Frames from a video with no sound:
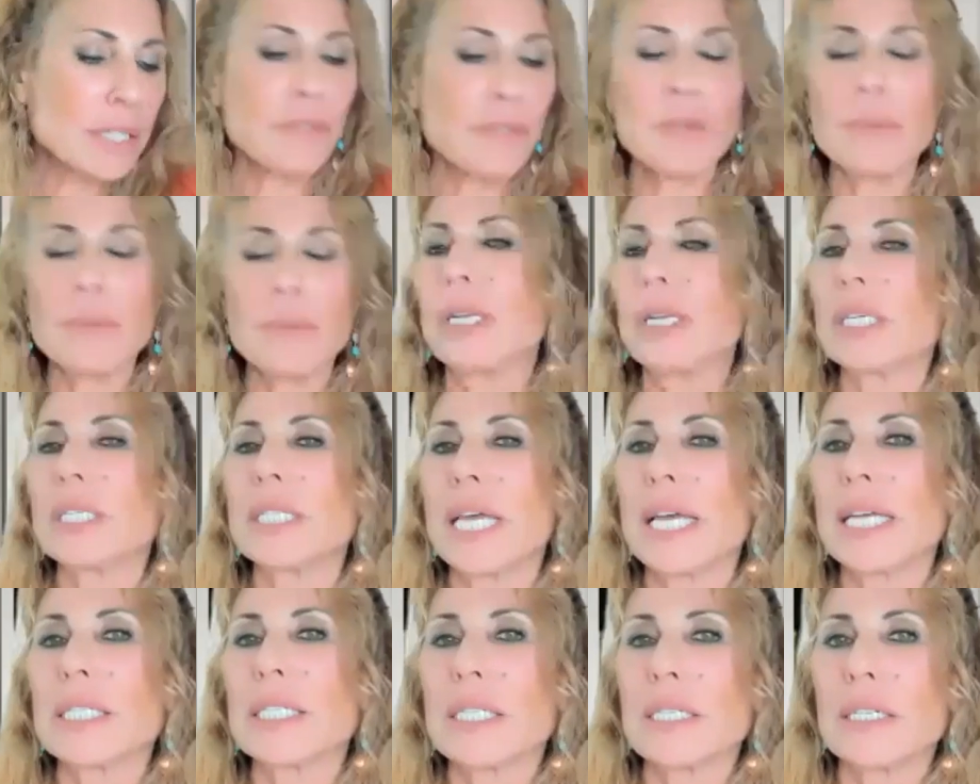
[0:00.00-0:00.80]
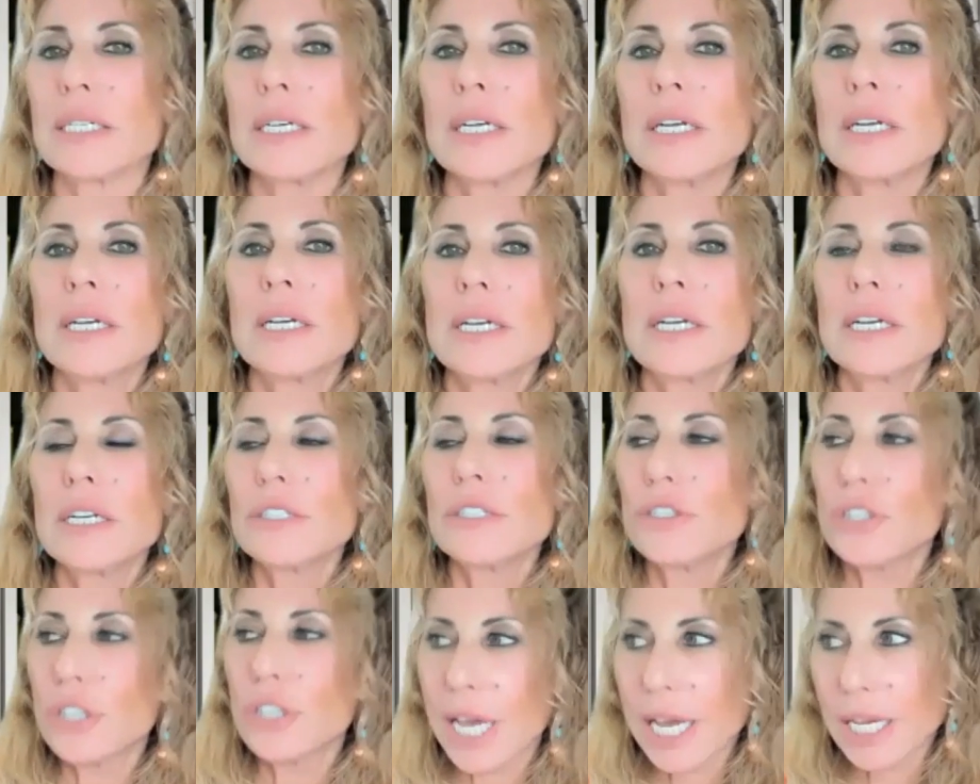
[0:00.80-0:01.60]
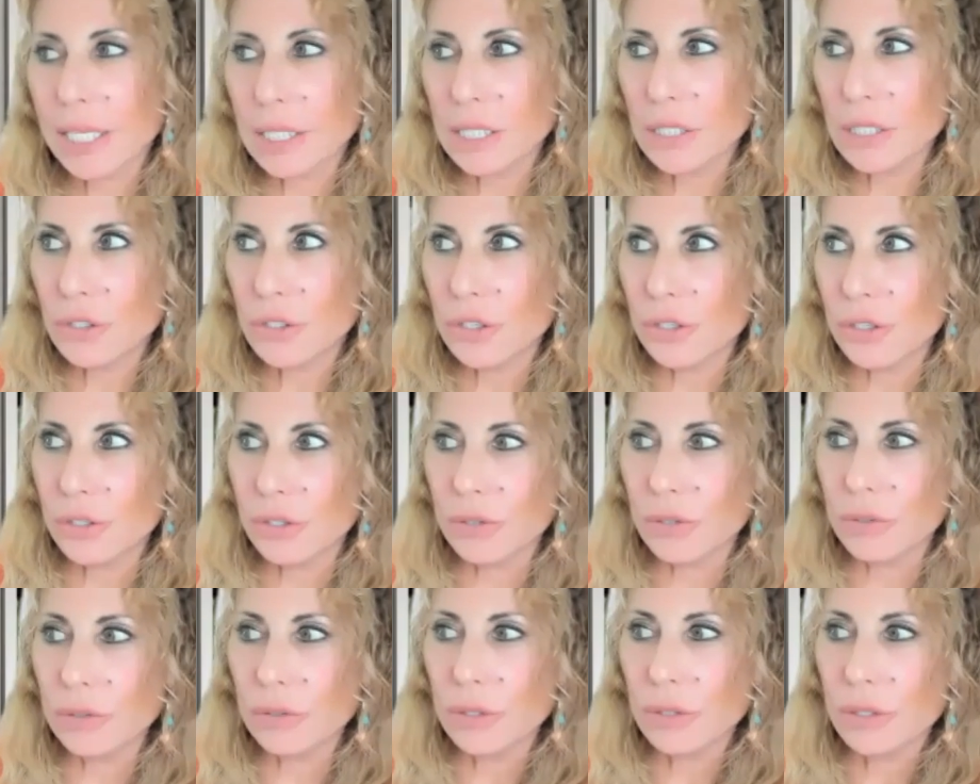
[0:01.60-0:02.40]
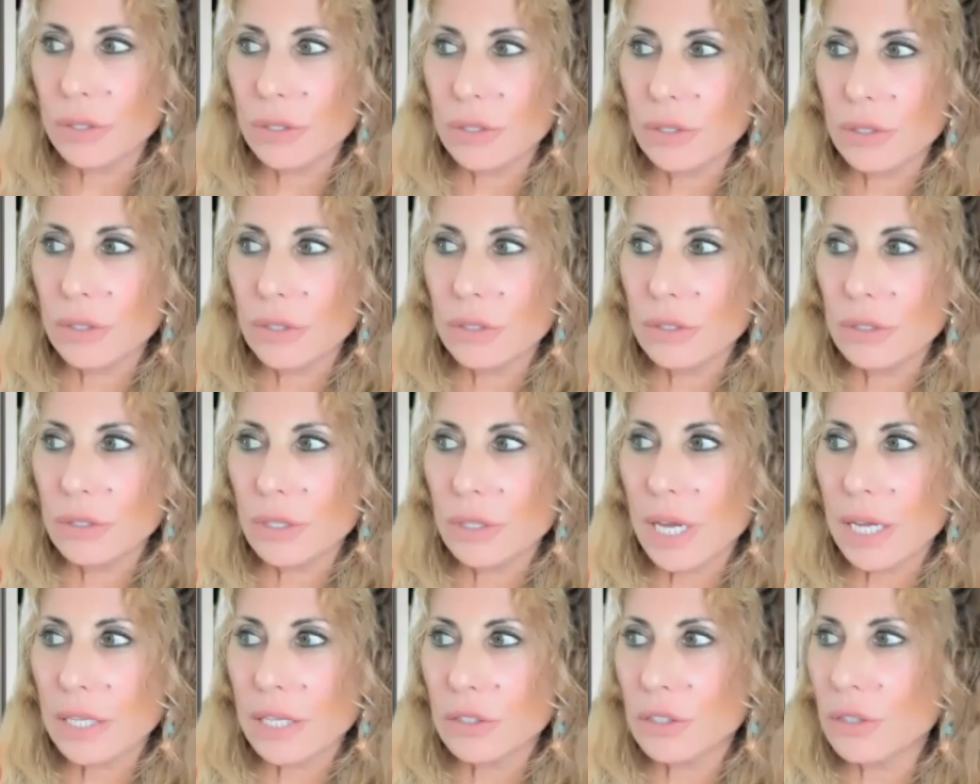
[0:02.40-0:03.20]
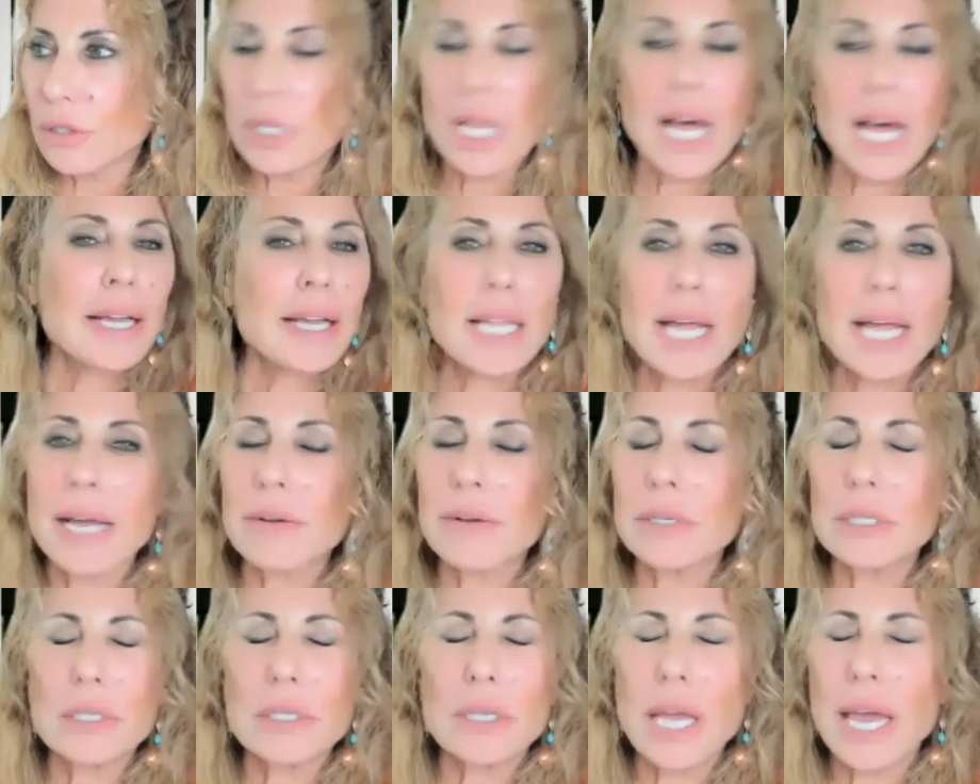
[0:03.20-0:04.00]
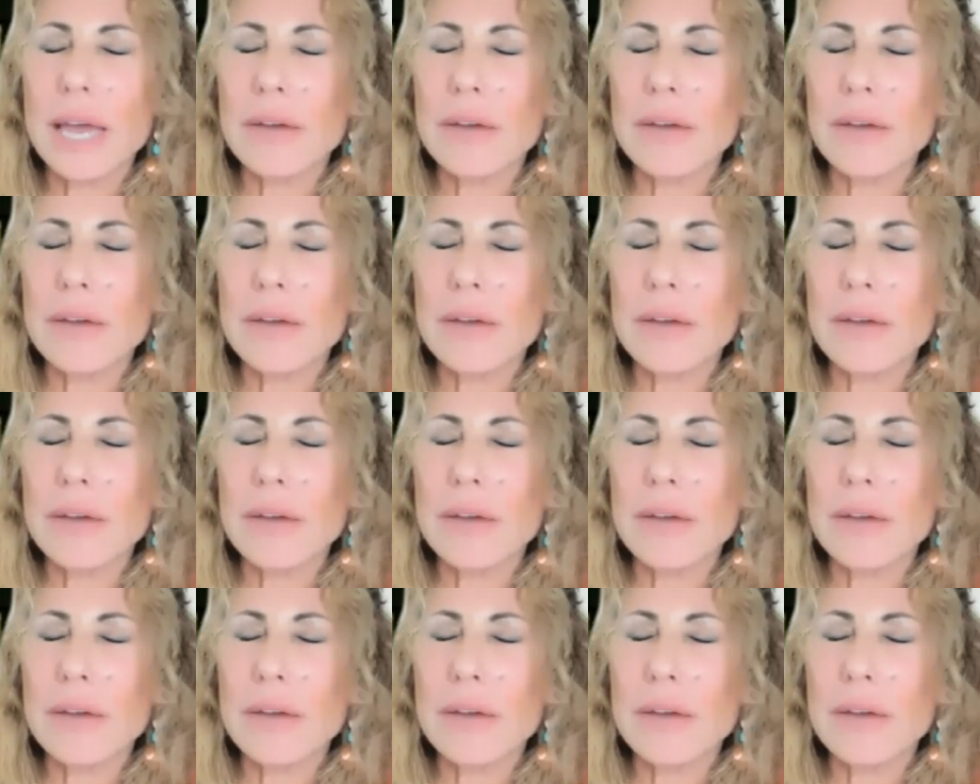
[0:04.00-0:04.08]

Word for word: Everybody takes a chance to do light language.